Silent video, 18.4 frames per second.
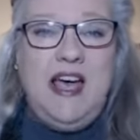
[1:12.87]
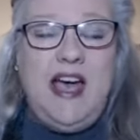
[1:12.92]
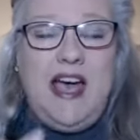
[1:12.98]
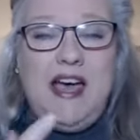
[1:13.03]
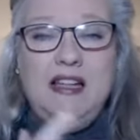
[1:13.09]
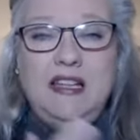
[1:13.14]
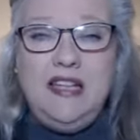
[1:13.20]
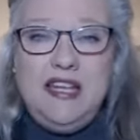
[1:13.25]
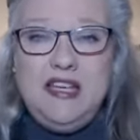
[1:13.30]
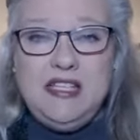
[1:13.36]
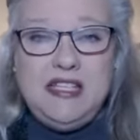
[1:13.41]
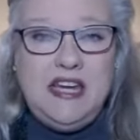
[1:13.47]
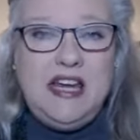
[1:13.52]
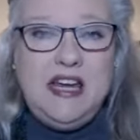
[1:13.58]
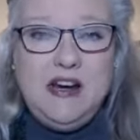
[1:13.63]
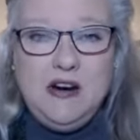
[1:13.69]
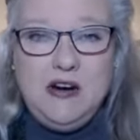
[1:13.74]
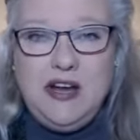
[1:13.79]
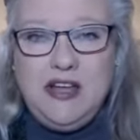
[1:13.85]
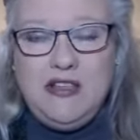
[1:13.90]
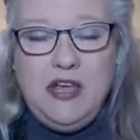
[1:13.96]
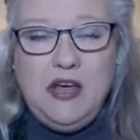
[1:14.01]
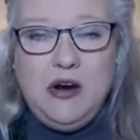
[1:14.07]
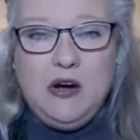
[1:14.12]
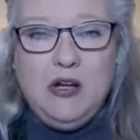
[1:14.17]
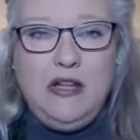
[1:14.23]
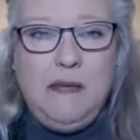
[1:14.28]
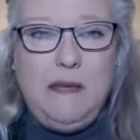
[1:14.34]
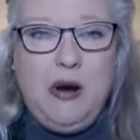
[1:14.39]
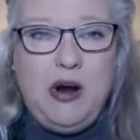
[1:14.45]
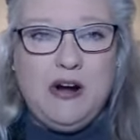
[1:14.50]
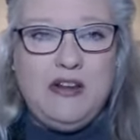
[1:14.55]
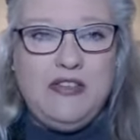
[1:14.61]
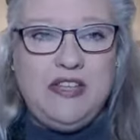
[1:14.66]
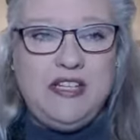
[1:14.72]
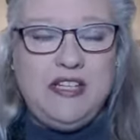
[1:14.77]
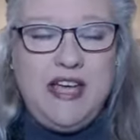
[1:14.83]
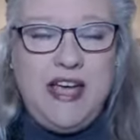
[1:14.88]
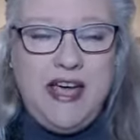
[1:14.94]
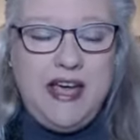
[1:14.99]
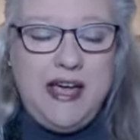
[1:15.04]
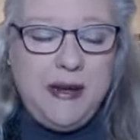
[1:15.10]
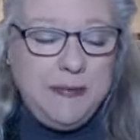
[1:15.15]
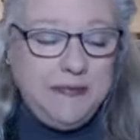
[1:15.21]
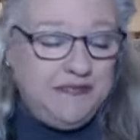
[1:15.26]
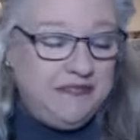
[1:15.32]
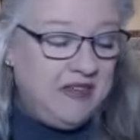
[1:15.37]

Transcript: at least here in the early part of the day,